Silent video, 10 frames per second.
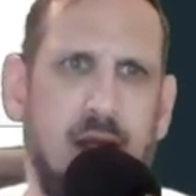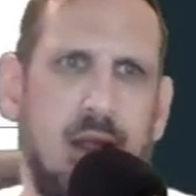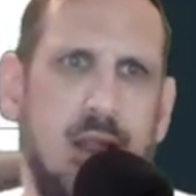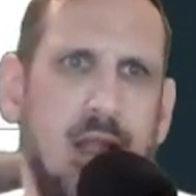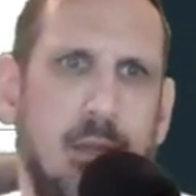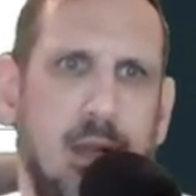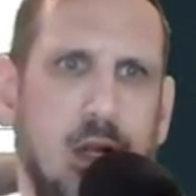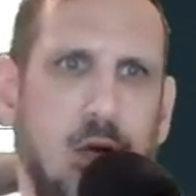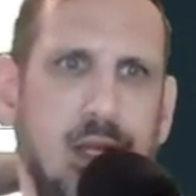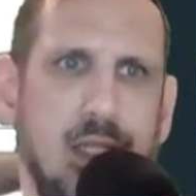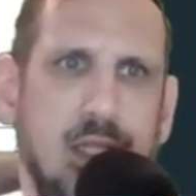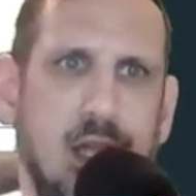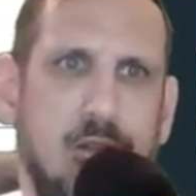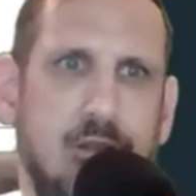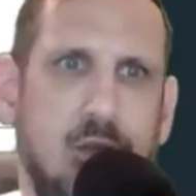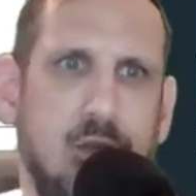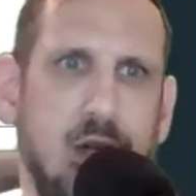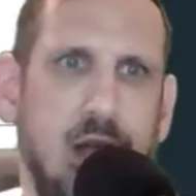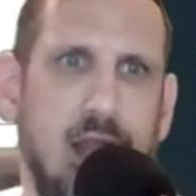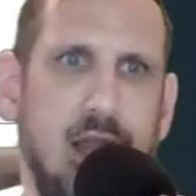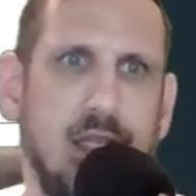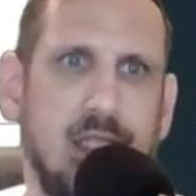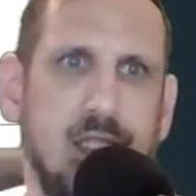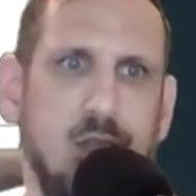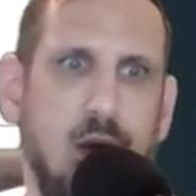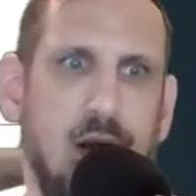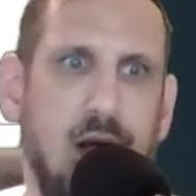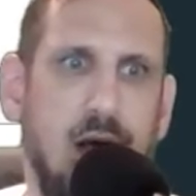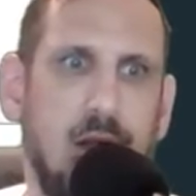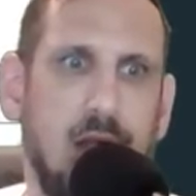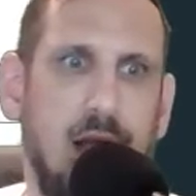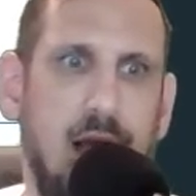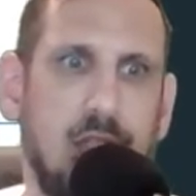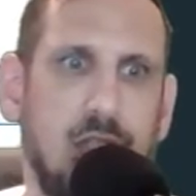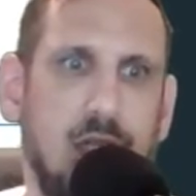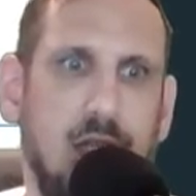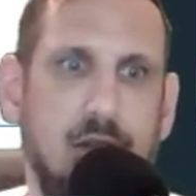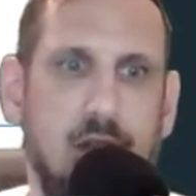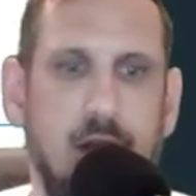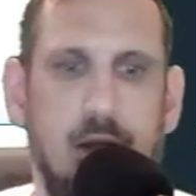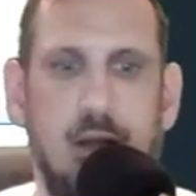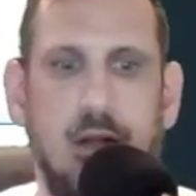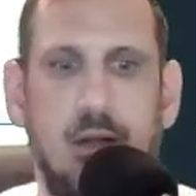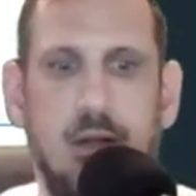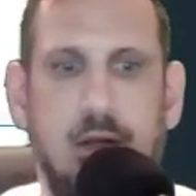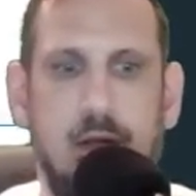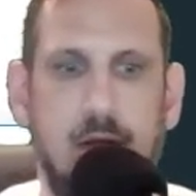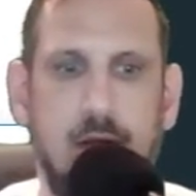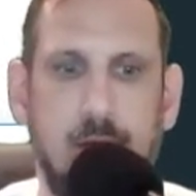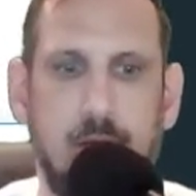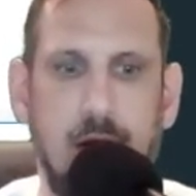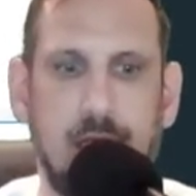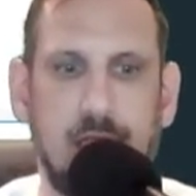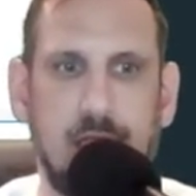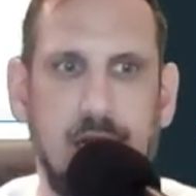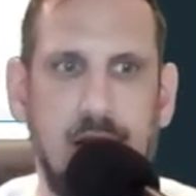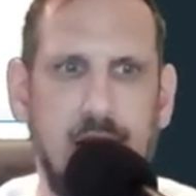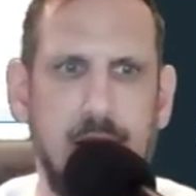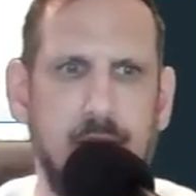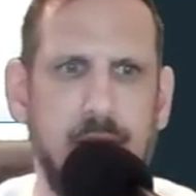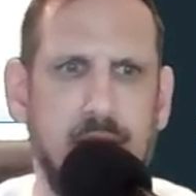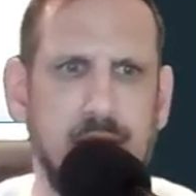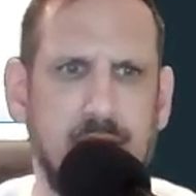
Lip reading: Then I'm going to go into that folder, and this is where I'll actually give the project a name. I'll just